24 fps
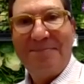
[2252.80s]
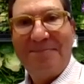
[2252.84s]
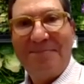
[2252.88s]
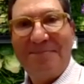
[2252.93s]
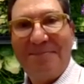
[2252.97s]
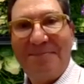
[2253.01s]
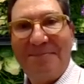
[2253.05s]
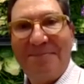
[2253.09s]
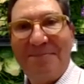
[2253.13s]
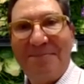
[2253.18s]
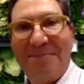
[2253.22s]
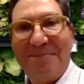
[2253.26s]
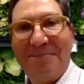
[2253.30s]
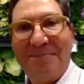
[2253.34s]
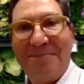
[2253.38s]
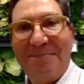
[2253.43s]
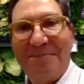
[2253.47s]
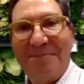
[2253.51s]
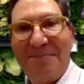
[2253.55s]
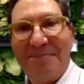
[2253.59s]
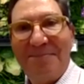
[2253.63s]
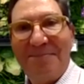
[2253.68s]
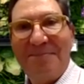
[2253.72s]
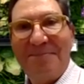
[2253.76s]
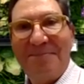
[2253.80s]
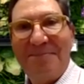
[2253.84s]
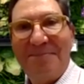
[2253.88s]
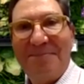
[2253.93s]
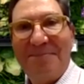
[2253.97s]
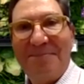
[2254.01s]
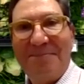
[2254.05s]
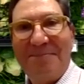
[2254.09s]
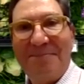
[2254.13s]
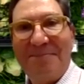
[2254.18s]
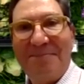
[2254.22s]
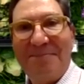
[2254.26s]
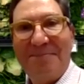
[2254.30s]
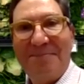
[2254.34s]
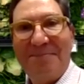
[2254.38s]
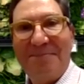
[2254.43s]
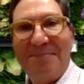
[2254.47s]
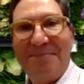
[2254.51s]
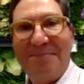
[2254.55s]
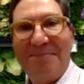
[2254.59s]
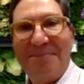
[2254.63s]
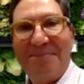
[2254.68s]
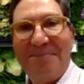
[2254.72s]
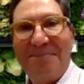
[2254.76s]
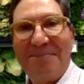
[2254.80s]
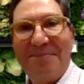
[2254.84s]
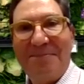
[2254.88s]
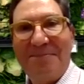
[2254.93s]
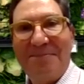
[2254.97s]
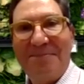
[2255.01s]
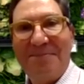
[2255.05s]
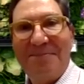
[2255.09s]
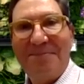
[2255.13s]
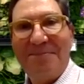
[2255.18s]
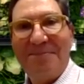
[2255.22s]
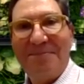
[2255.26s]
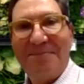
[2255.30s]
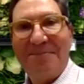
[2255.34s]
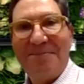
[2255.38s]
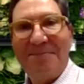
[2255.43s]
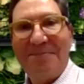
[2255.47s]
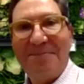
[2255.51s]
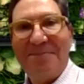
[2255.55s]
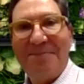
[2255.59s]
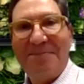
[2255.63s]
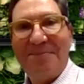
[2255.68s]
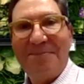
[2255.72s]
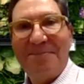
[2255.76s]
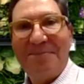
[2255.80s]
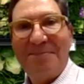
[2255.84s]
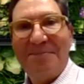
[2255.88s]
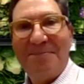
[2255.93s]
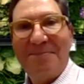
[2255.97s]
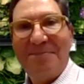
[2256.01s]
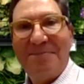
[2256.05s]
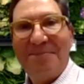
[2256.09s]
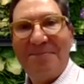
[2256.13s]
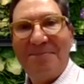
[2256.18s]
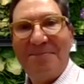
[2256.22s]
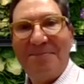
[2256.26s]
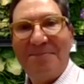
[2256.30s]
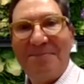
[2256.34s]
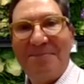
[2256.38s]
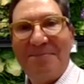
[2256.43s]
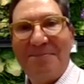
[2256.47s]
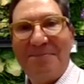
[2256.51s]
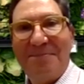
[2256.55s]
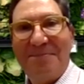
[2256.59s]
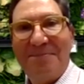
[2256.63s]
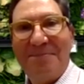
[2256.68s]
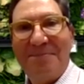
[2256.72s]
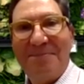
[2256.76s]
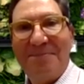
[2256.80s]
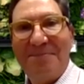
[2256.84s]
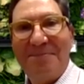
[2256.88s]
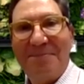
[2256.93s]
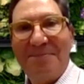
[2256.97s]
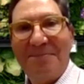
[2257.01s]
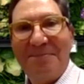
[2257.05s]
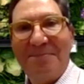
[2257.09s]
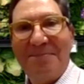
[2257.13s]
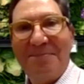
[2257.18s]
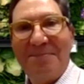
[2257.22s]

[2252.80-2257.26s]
(silent)